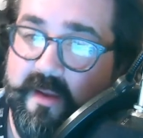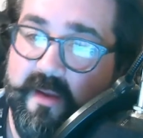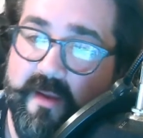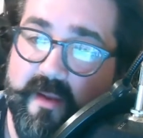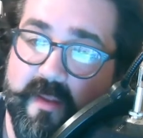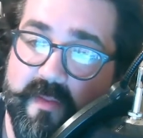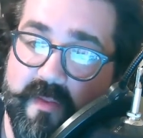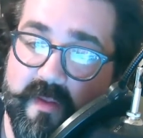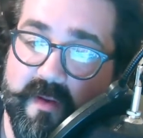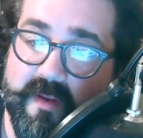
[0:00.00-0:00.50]

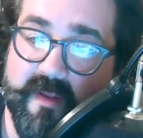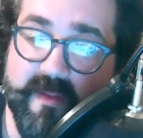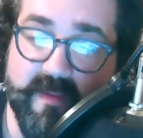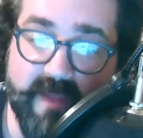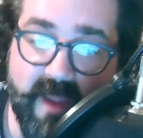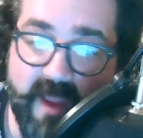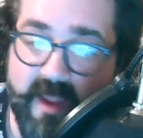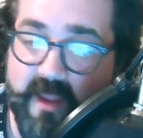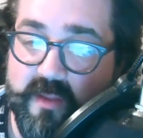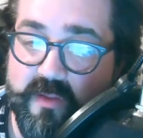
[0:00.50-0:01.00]
that
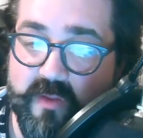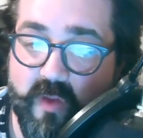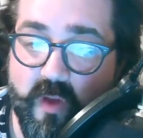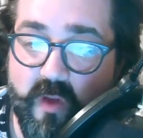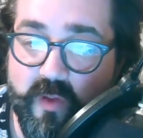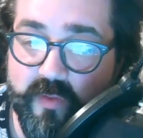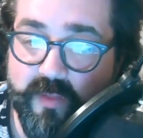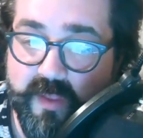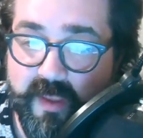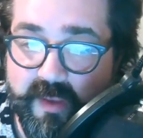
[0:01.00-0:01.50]
contains
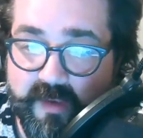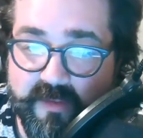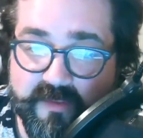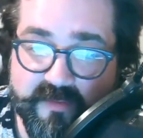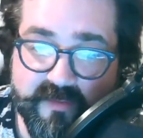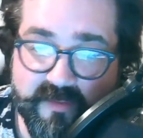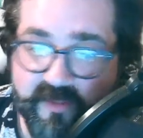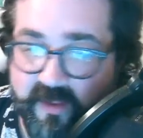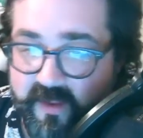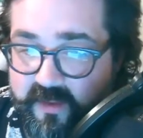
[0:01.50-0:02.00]
all the hidden
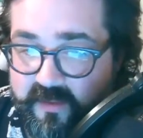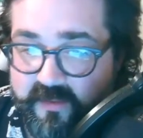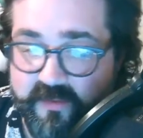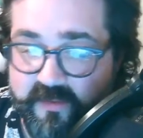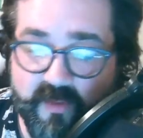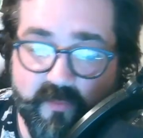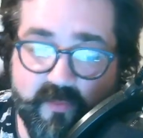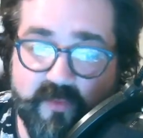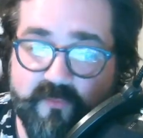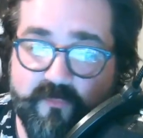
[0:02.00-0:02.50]
scenes
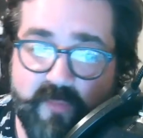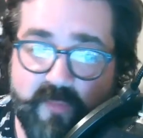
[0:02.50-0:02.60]
that would have